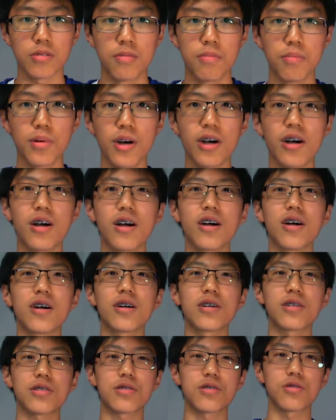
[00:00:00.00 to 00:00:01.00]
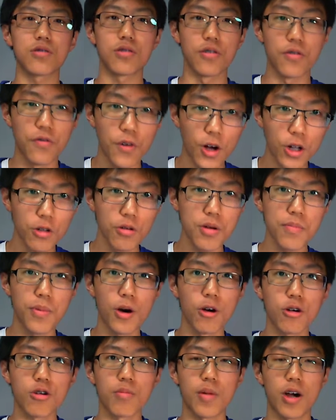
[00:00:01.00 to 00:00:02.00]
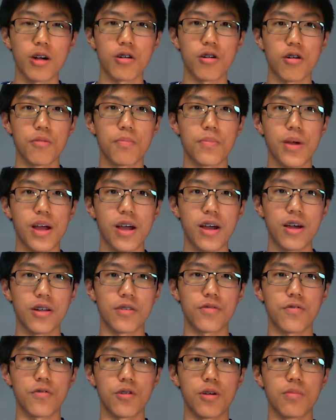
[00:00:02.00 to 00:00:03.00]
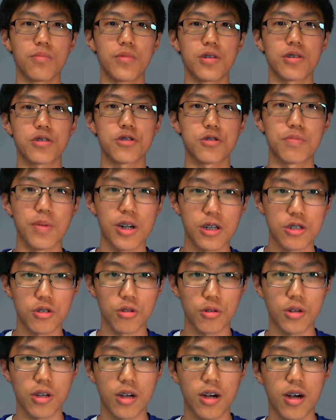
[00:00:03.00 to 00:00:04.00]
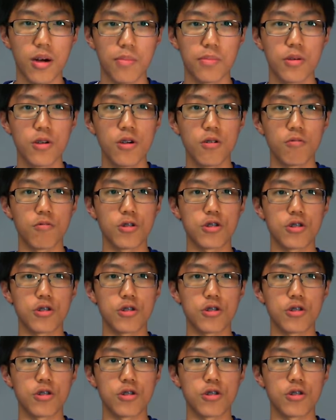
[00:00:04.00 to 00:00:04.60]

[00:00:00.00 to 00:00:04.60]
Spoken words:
But the following Pokemon are banned from this special cup, which